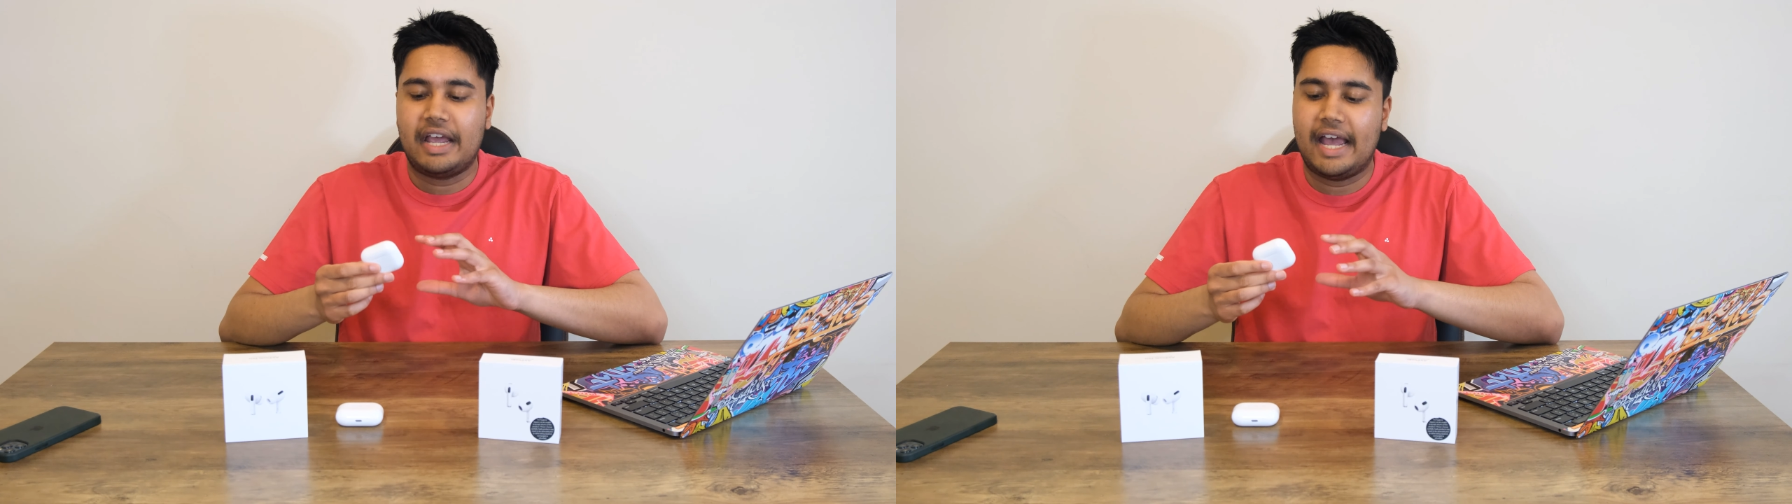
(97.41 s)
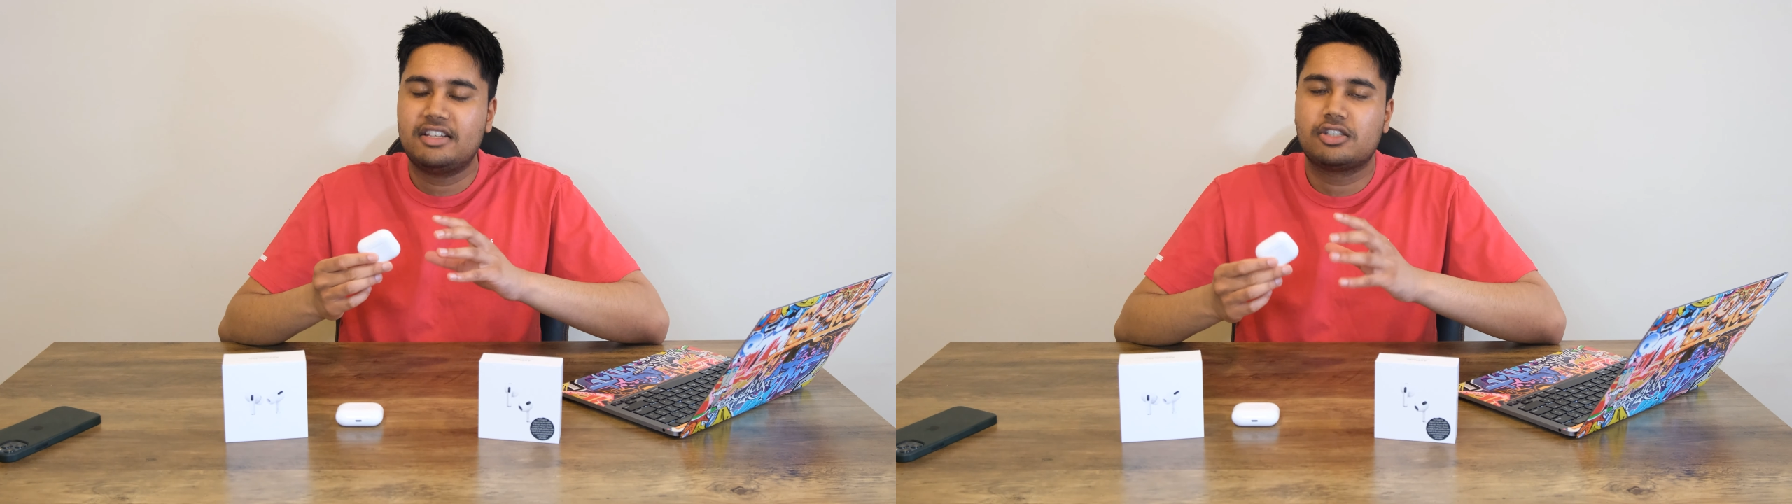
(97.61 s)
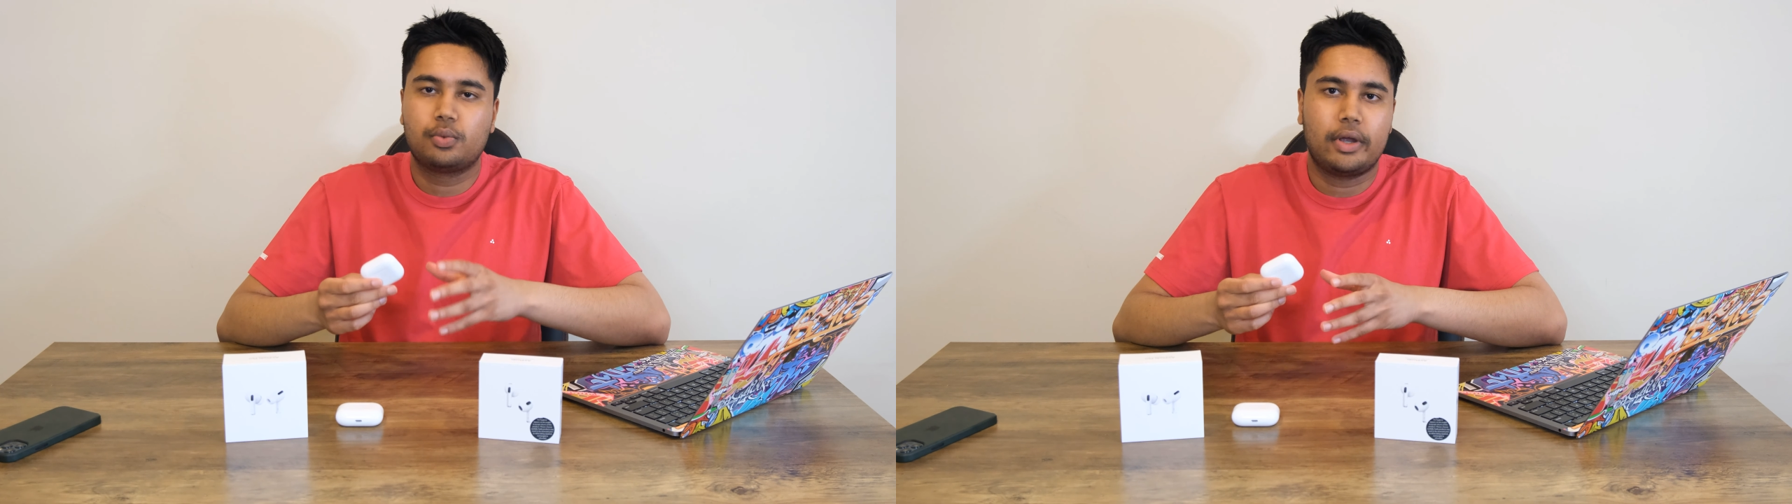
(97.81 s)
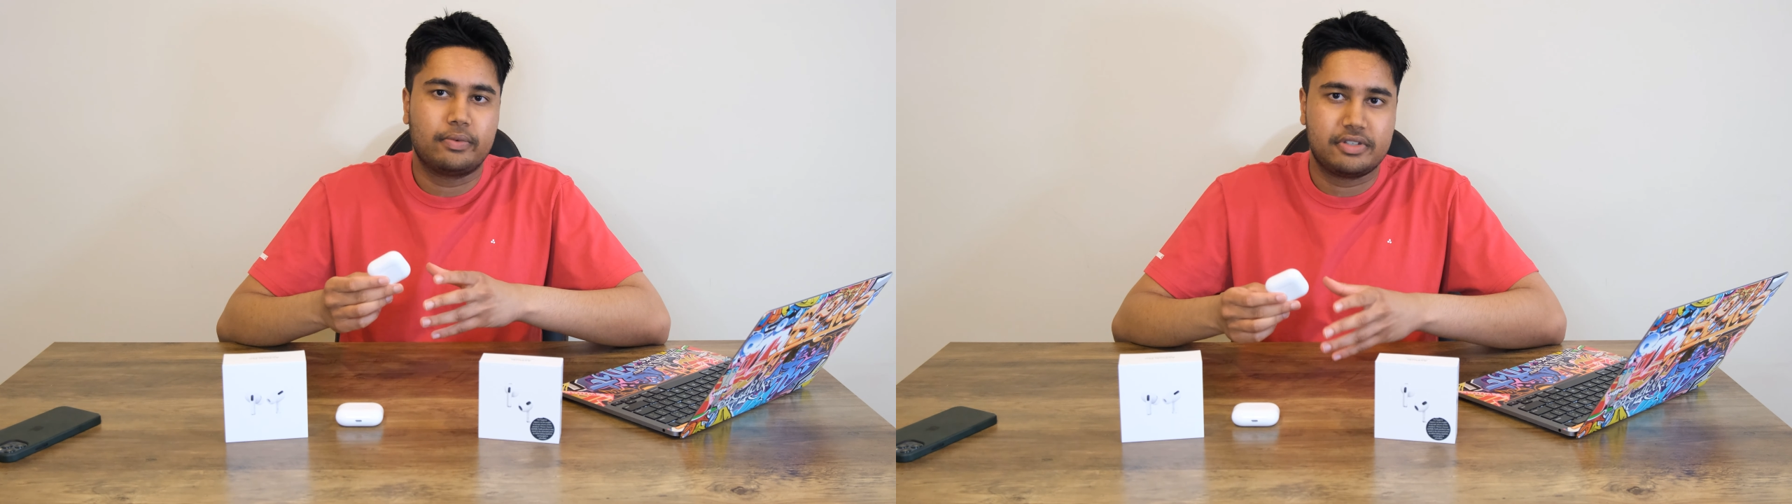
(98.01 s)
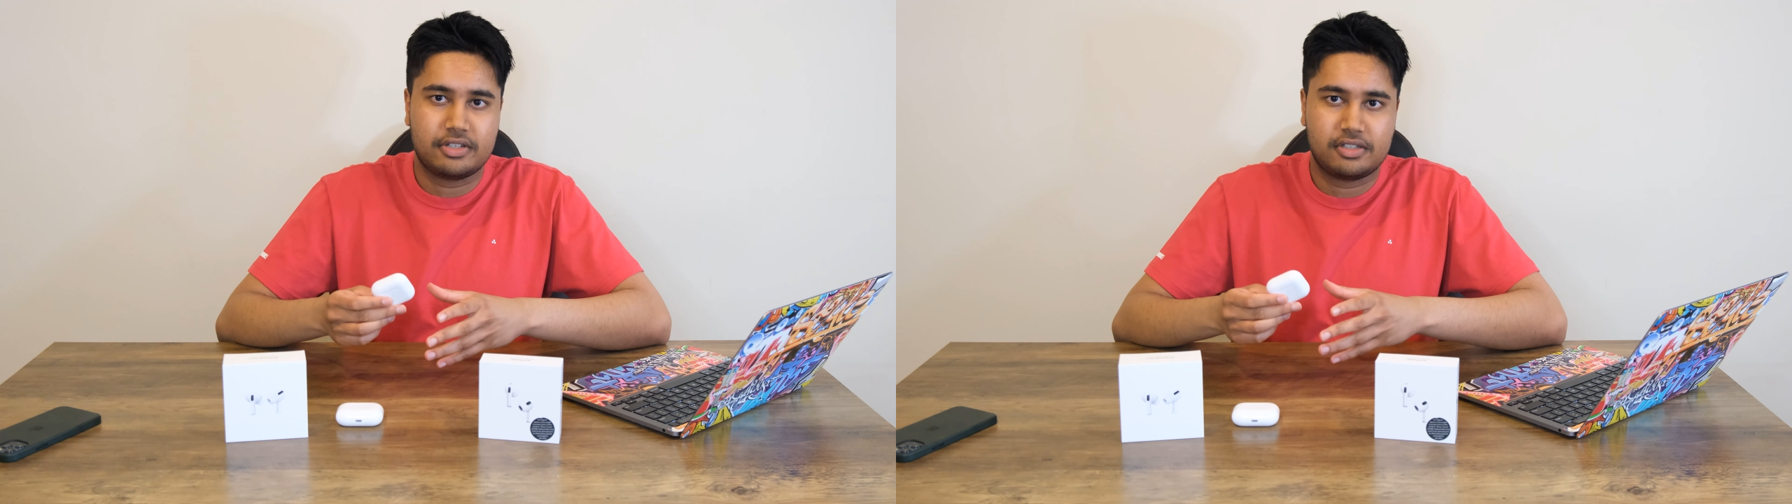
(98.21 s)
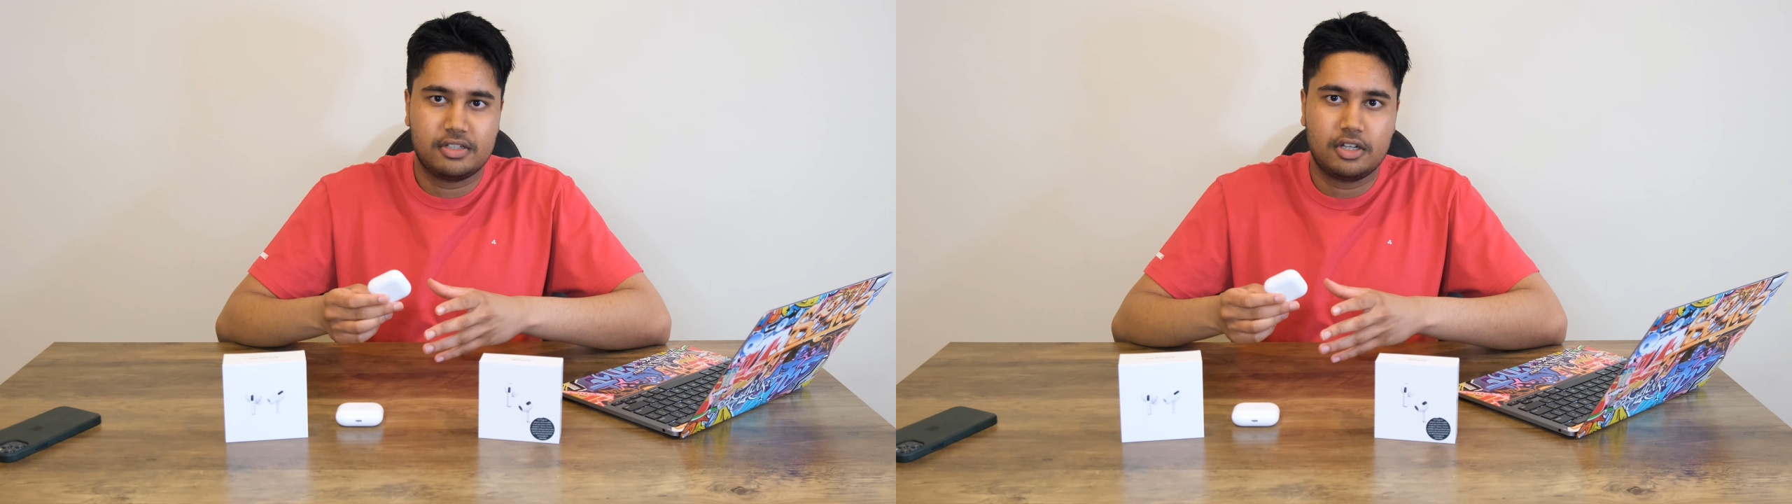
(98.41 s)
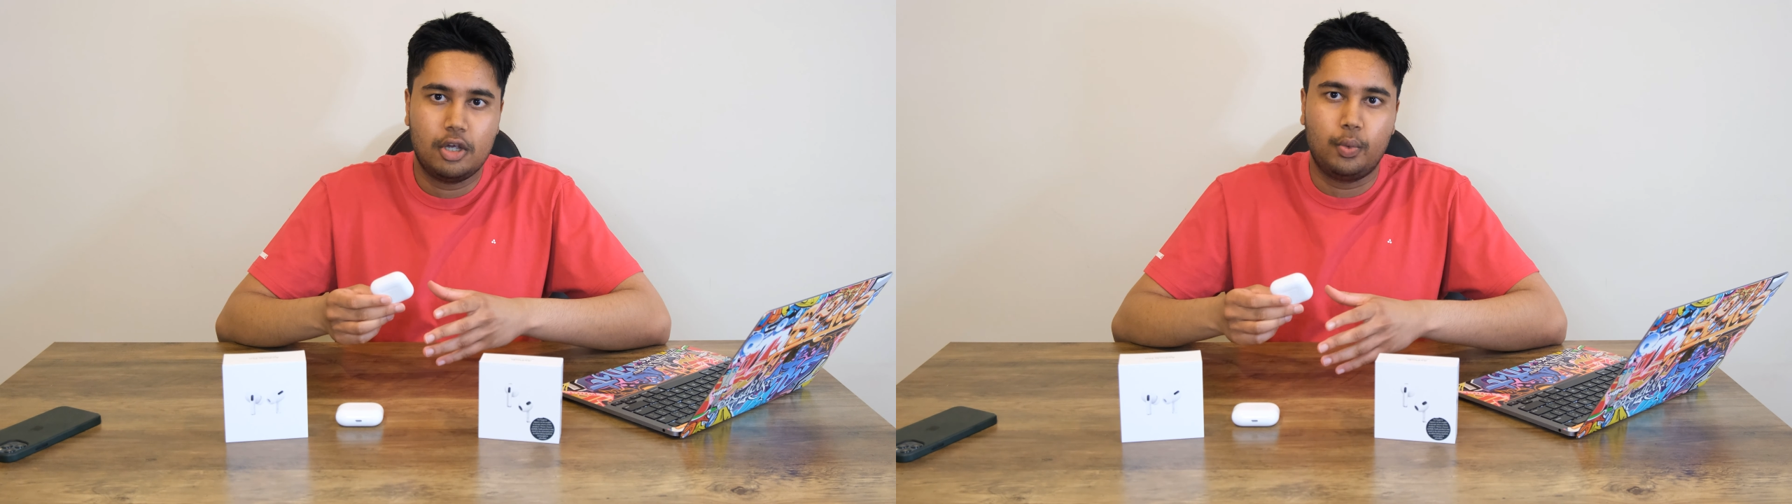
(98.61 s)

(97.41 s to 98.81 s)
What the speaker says: and sweat resistant